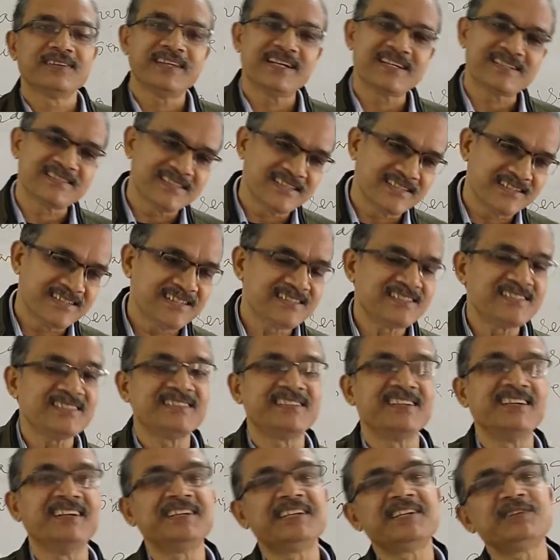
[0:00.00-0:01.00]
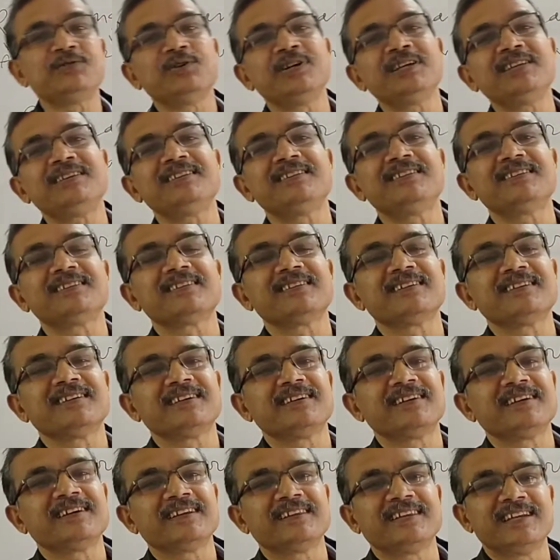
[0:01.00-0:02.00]
that sentence is related with
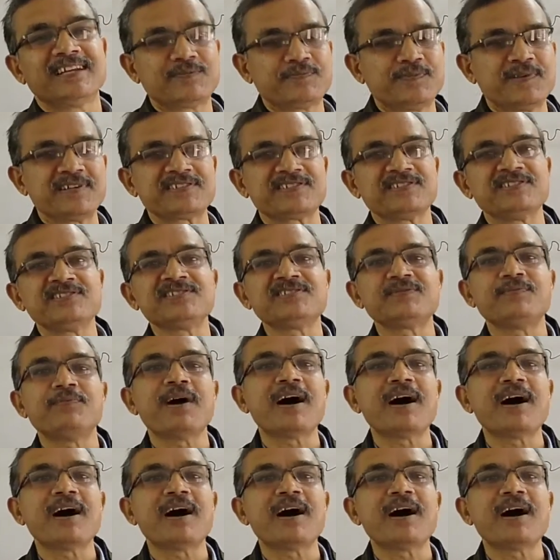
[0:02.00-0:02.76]
that person's